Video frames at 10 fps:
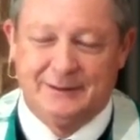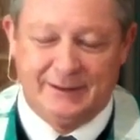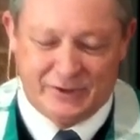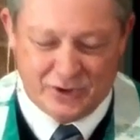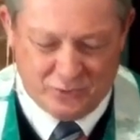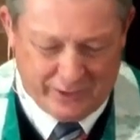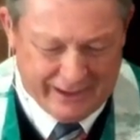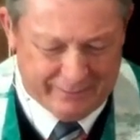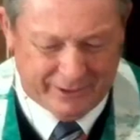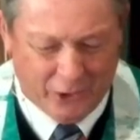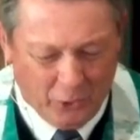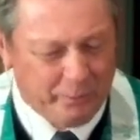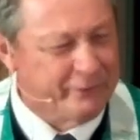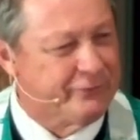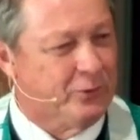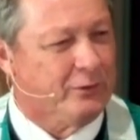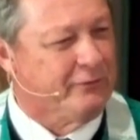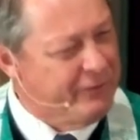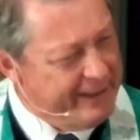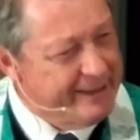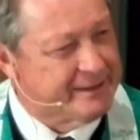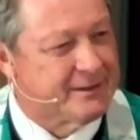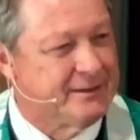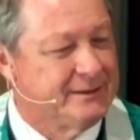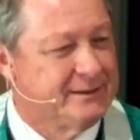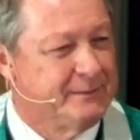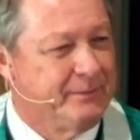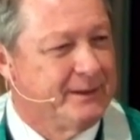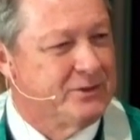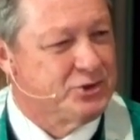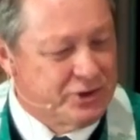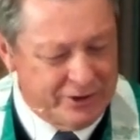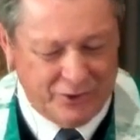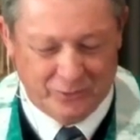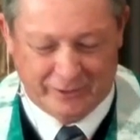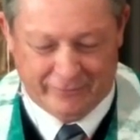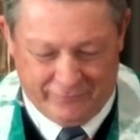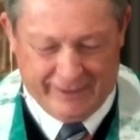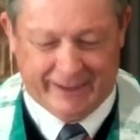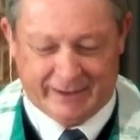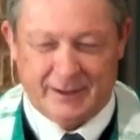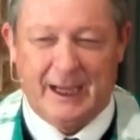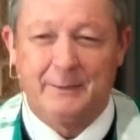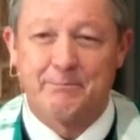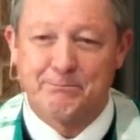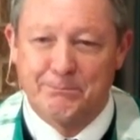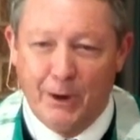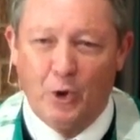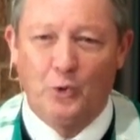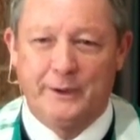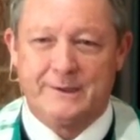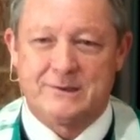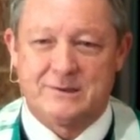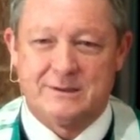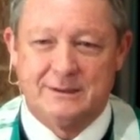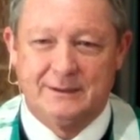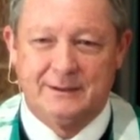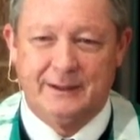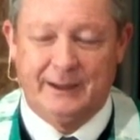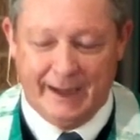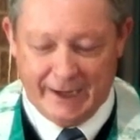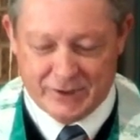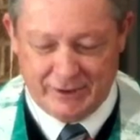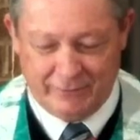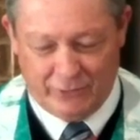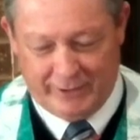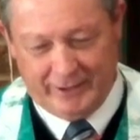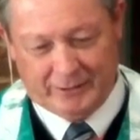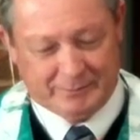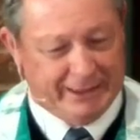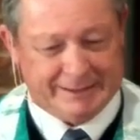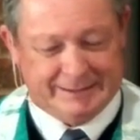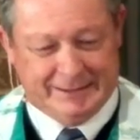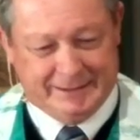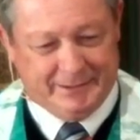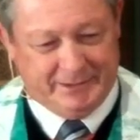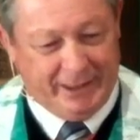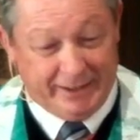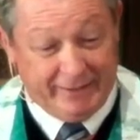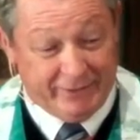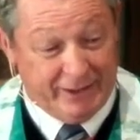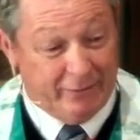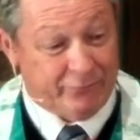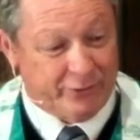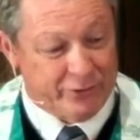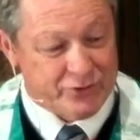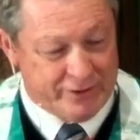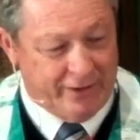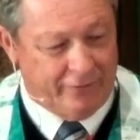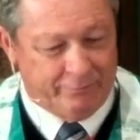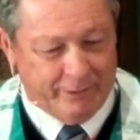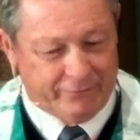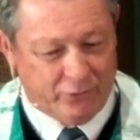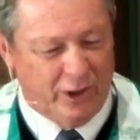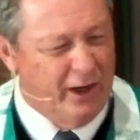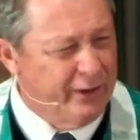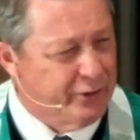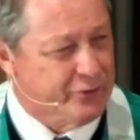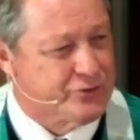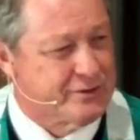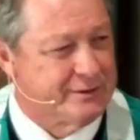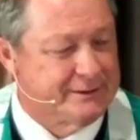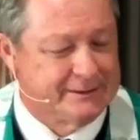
This is what I've been hoping for. Faith, genuine faith and boldness in asking for help. Not even help for yourself, but for others.